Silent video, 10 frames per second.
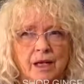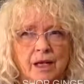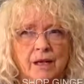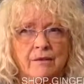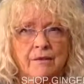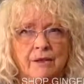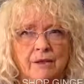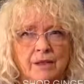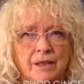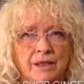I've done
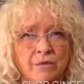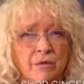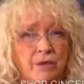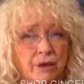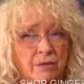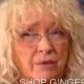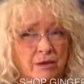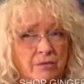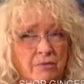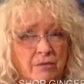that several
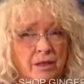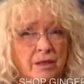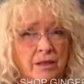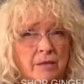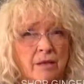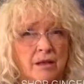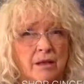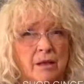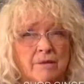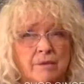times in my
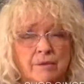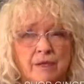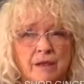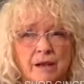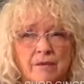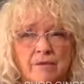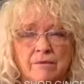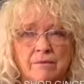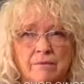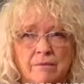life up to now,
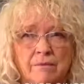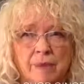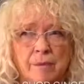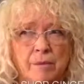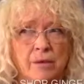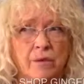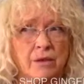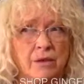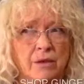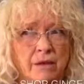maybe more
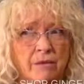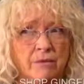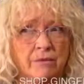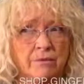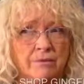than several.